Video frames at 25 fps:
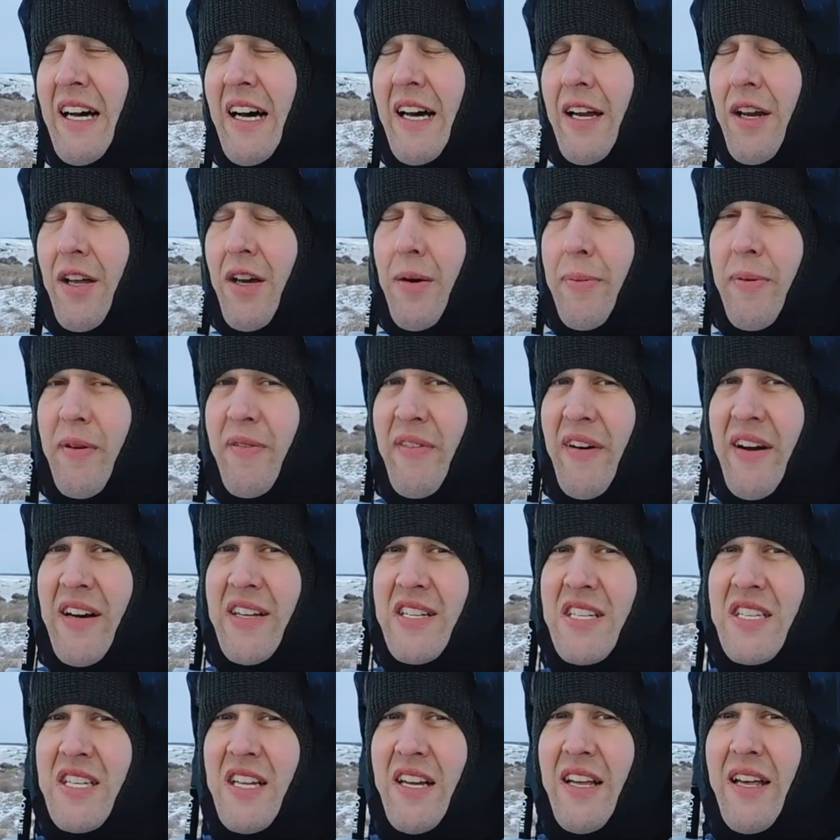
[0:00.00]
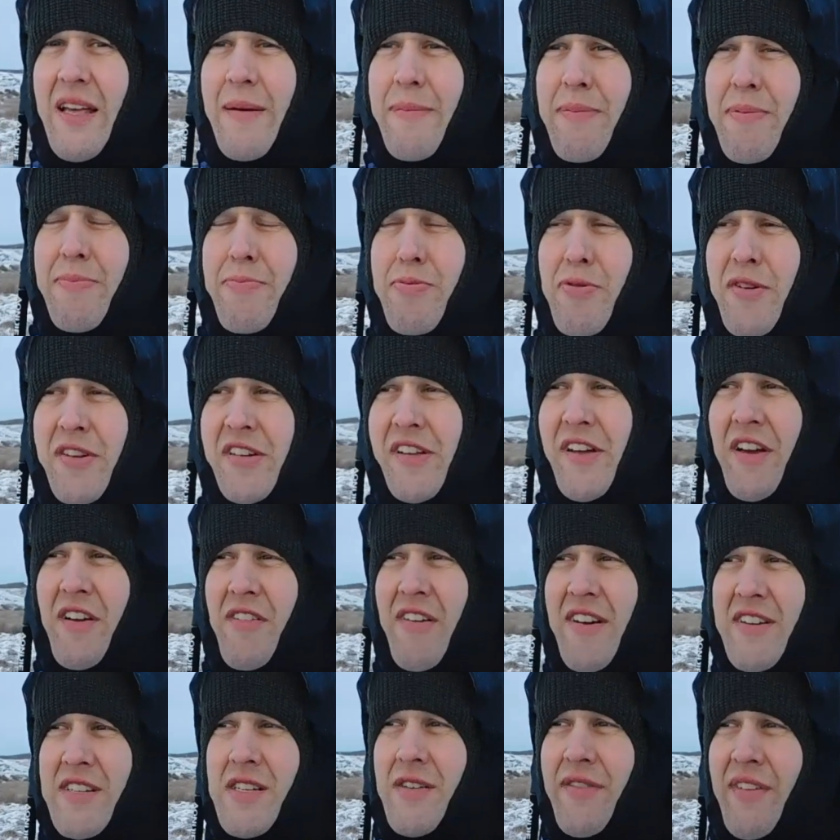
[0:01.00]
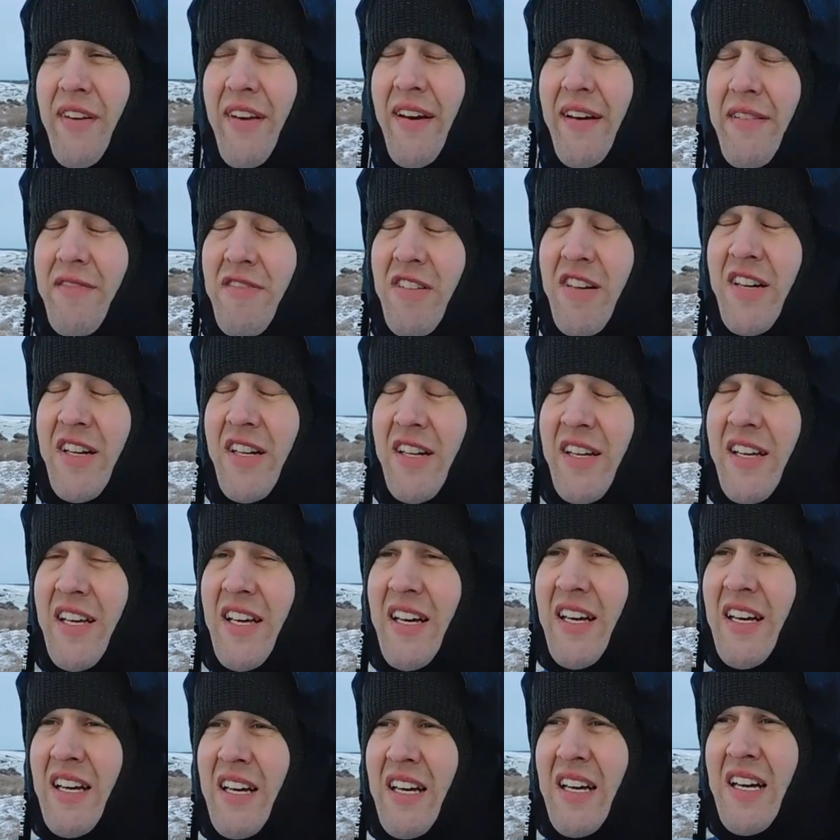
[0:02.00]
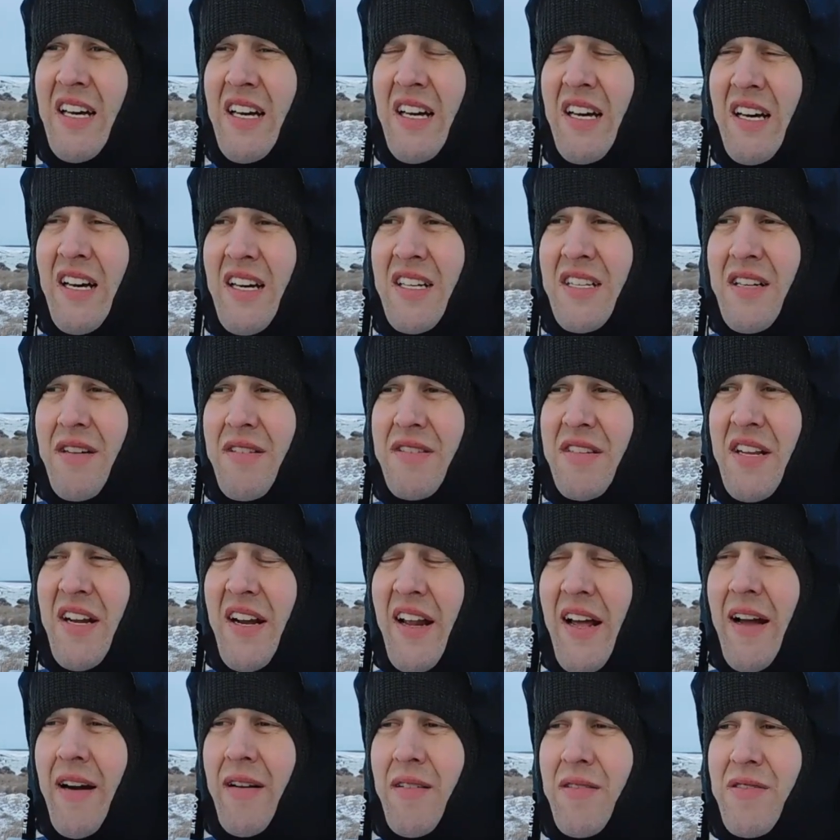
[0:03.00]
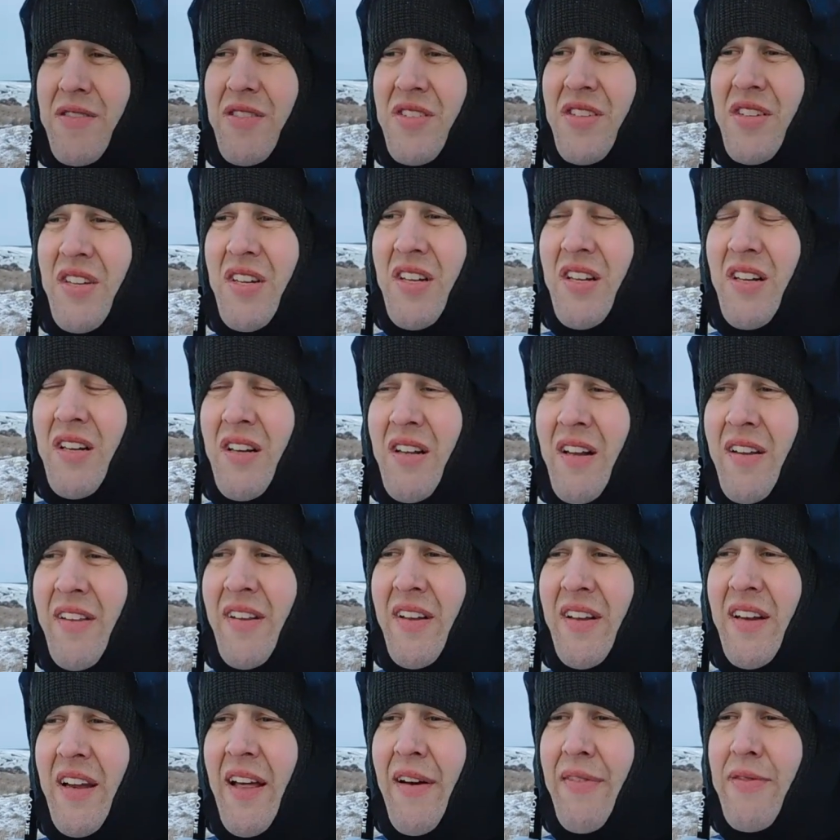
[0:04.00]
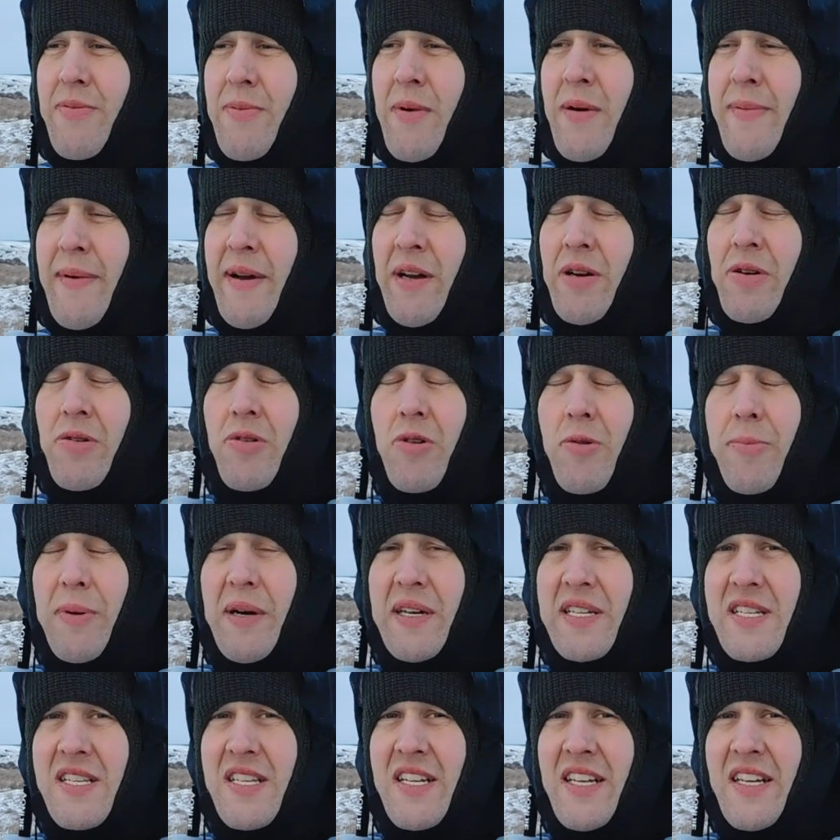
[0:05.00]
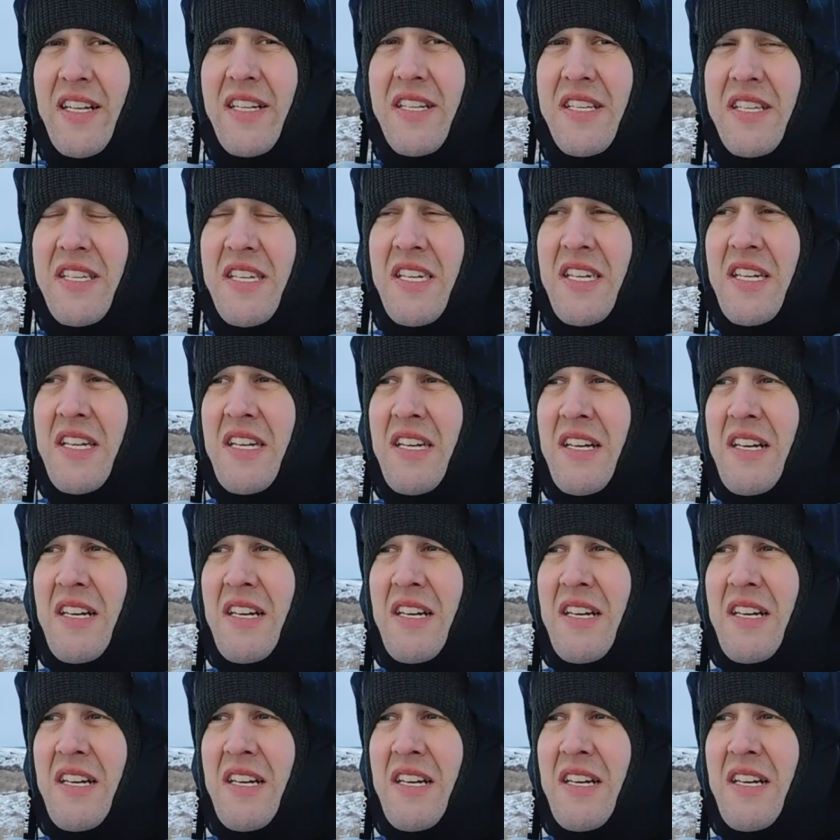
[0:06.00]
a couple of hours sleep, pretty aggressive again really. So I was in and out, I think I left by about 6:15.